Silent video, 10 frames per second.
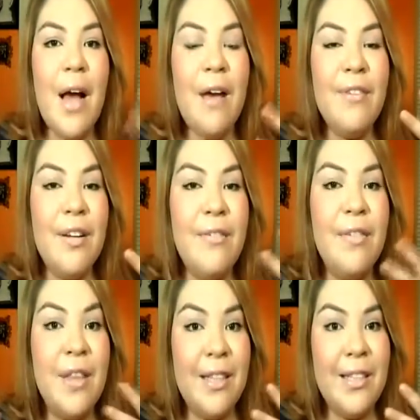I have
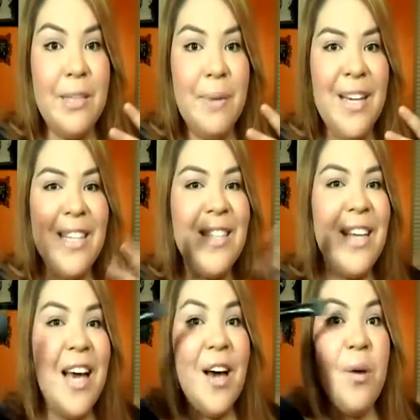enough lid
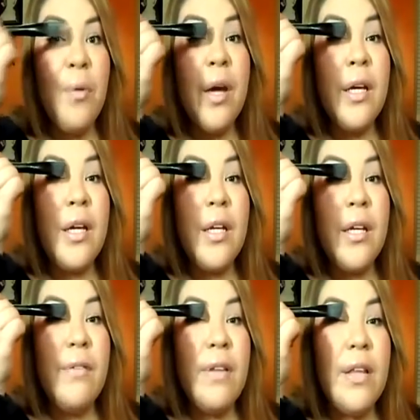space where I can
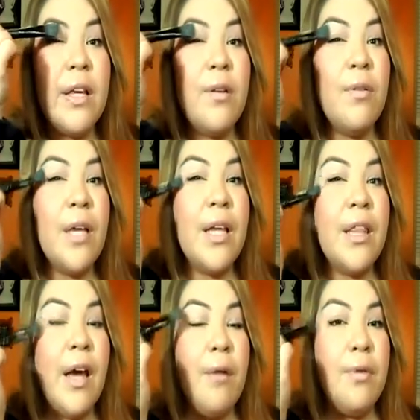even like go
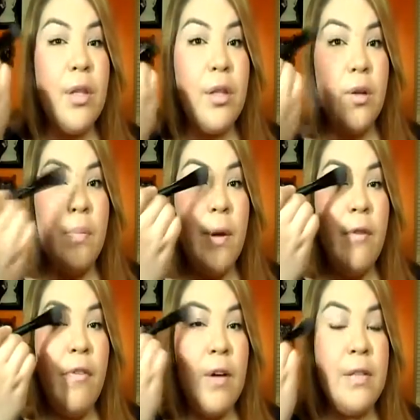like that with a little
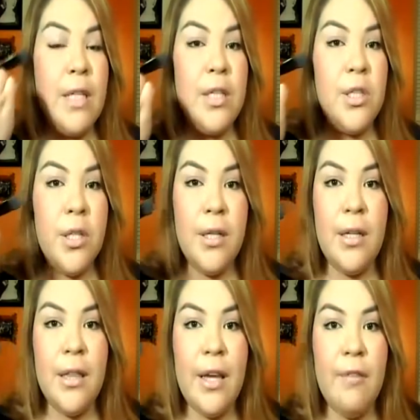bit of
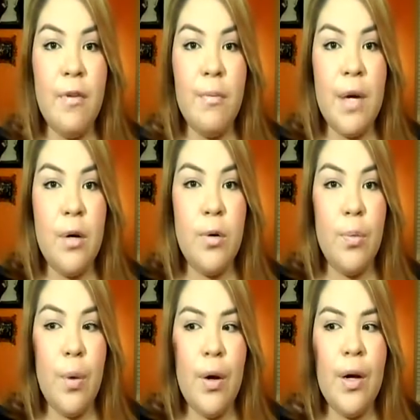foundation, like for when I go
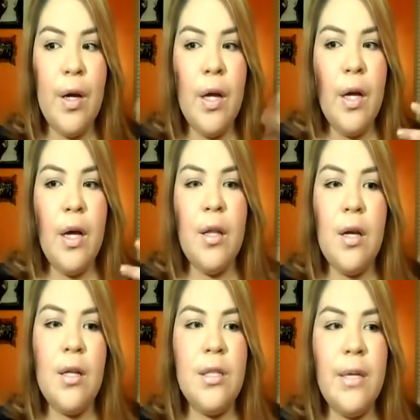to work. A
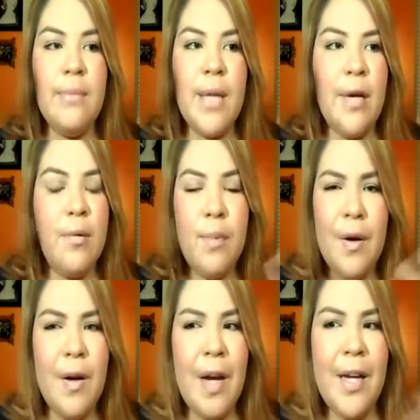lot of times I don't
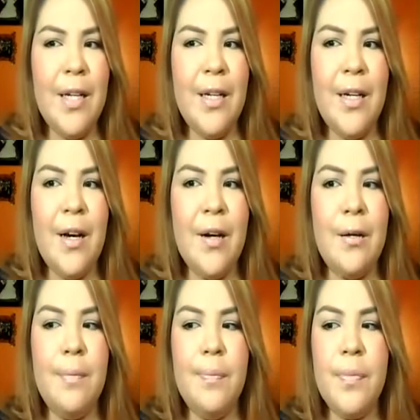wear any
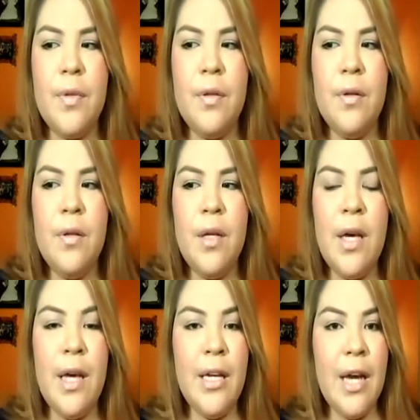
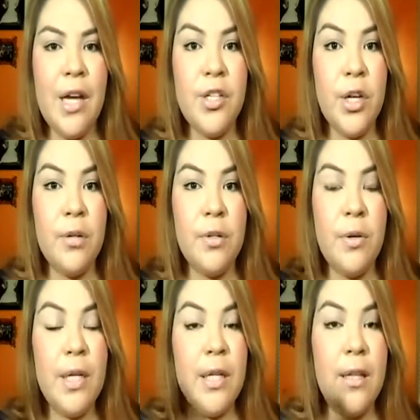
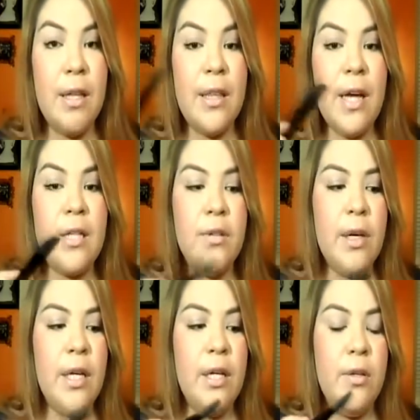eyeshadows or anything like that,
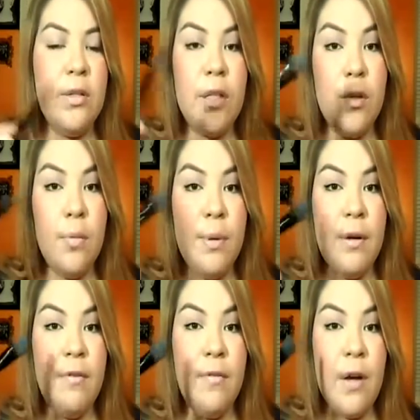so I can use a little
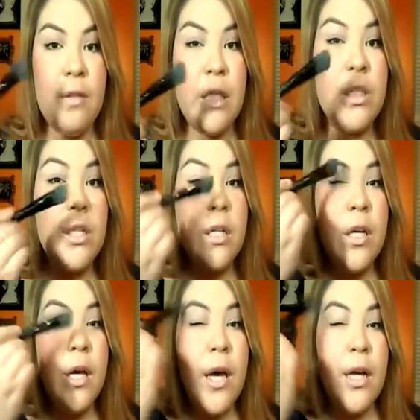bit of
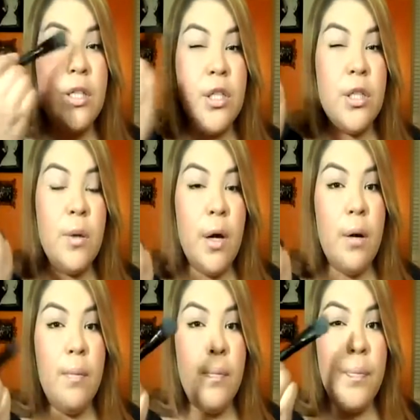foundation and just
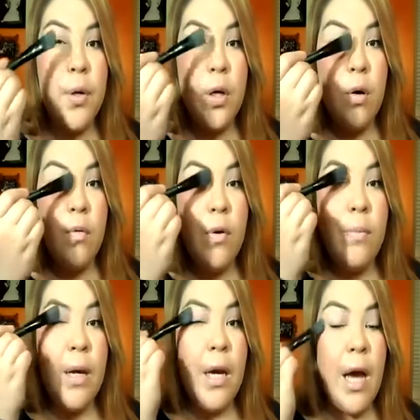put it
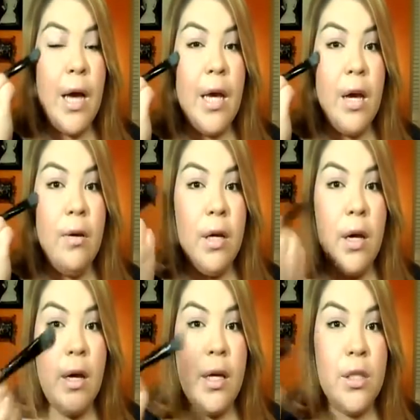over my eye
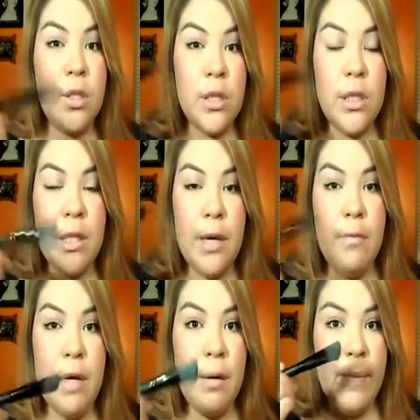area, and just to
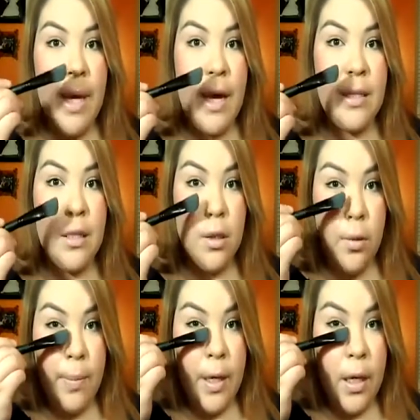like wake up my eyes a
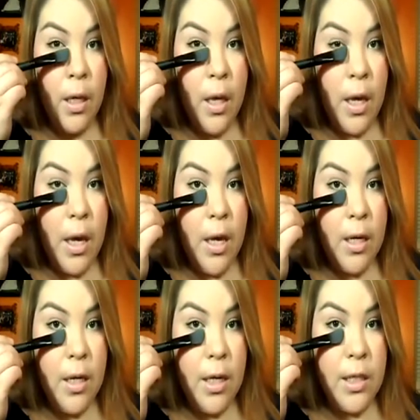little bit.
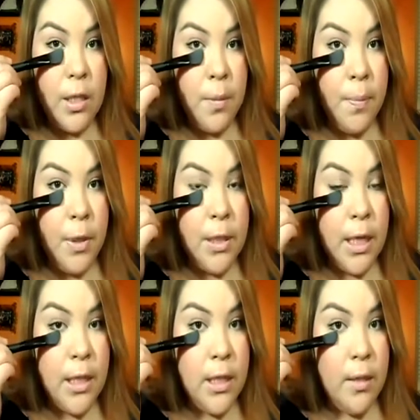And it's
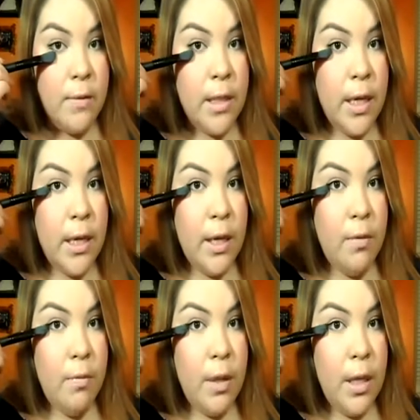precise enough to get
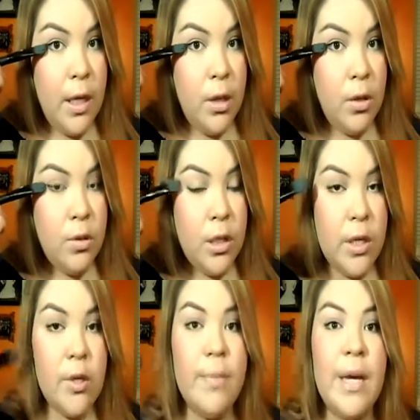like really close
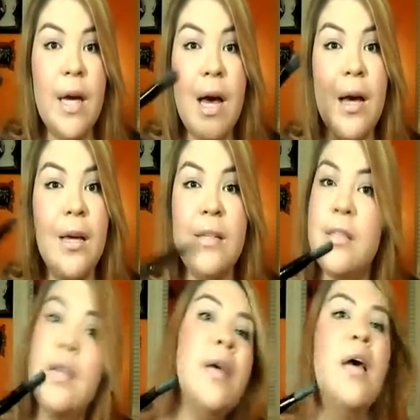under my
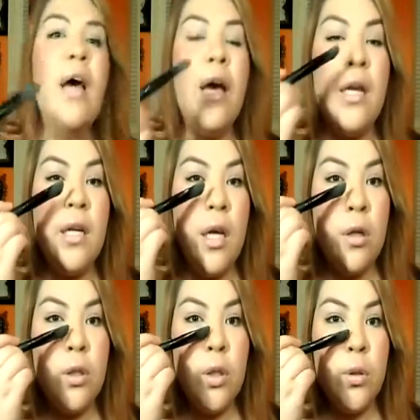eyes, and
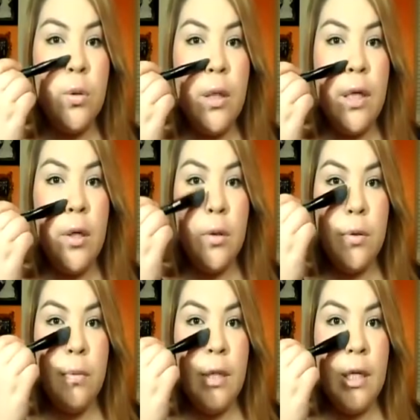it also like
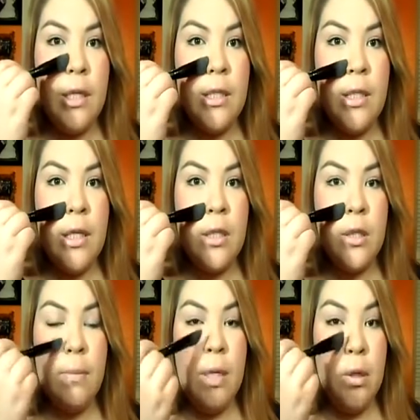goes really nicely
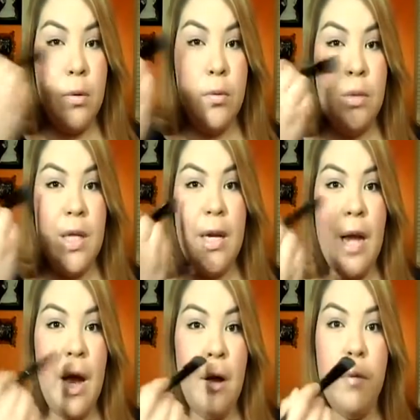into my nose
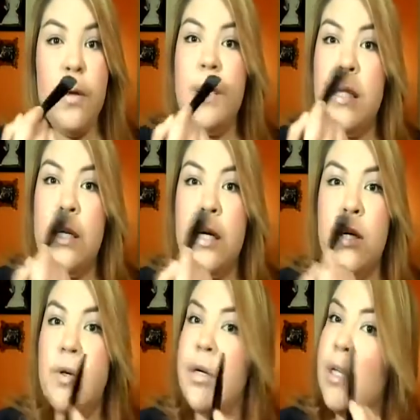and out, and then
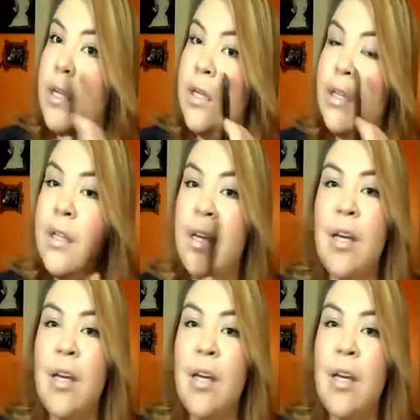underneath.